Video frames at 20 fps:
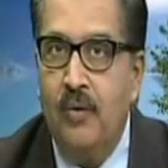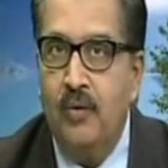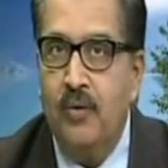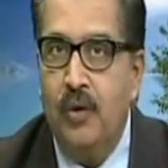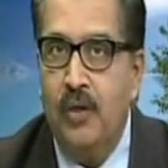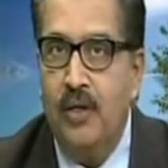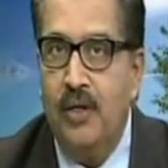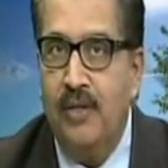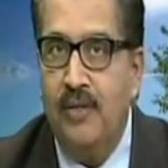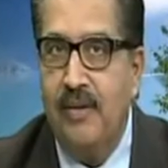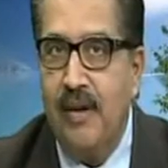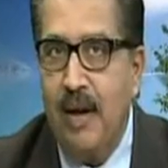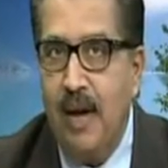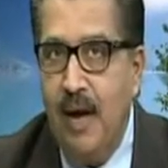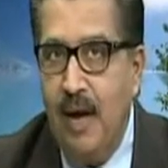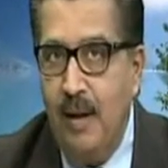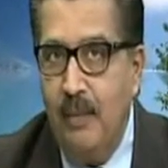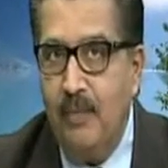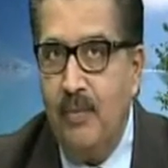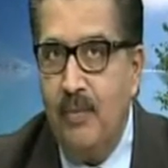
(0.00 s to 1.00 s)
So it is
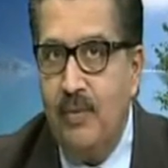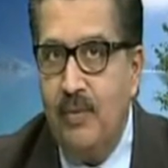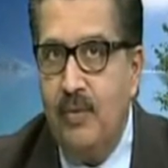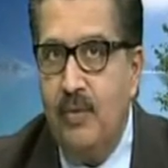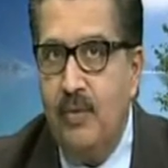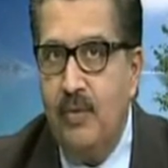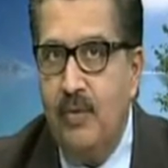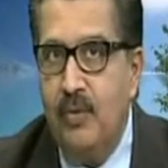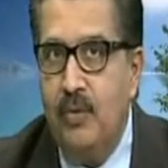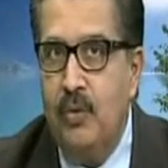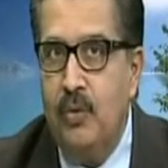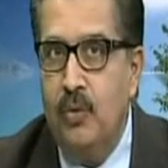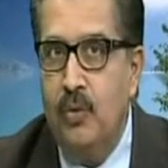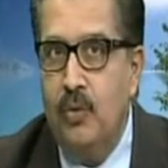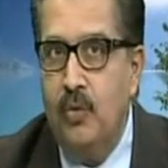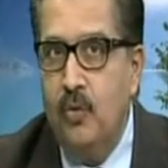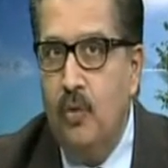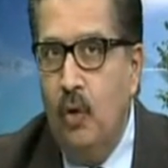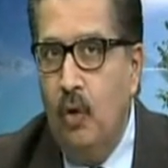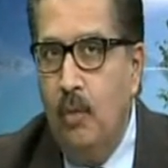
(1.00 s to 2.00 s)
apt to
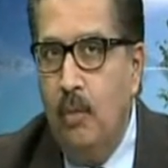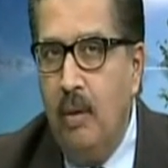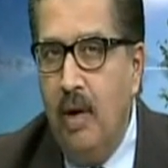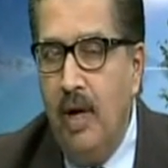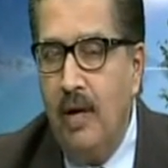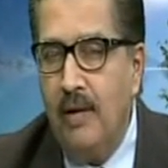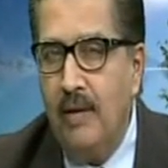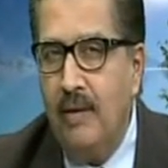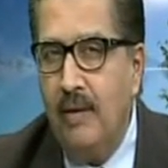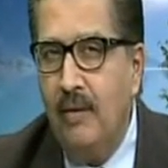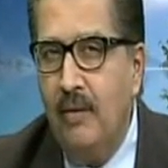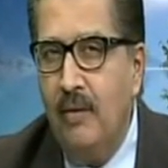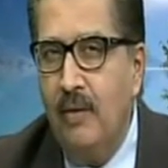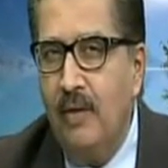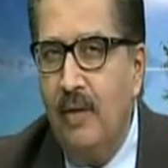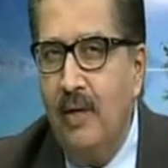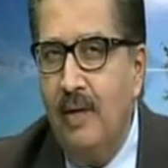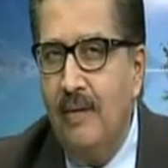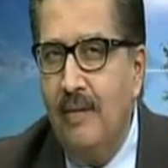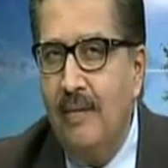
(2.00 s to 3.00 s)
go back,
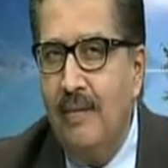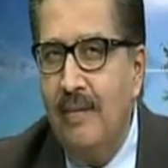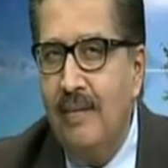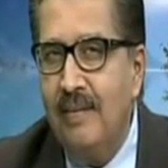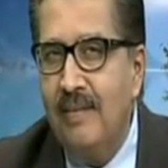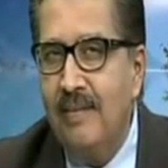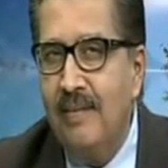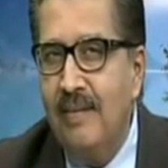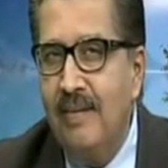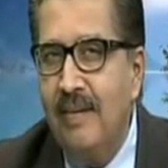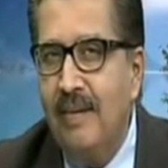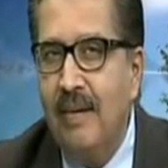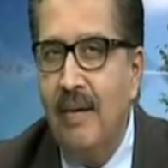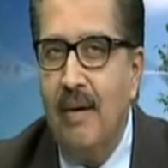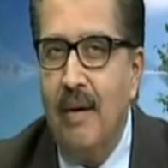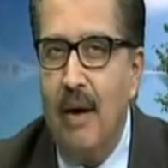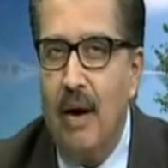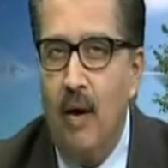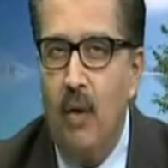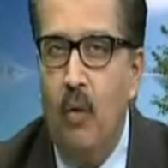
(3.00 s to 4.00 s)
look at the history
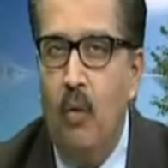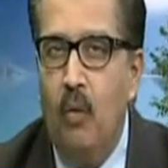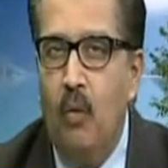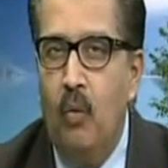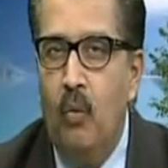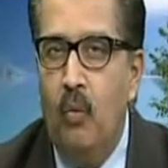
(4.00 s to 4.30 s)
and how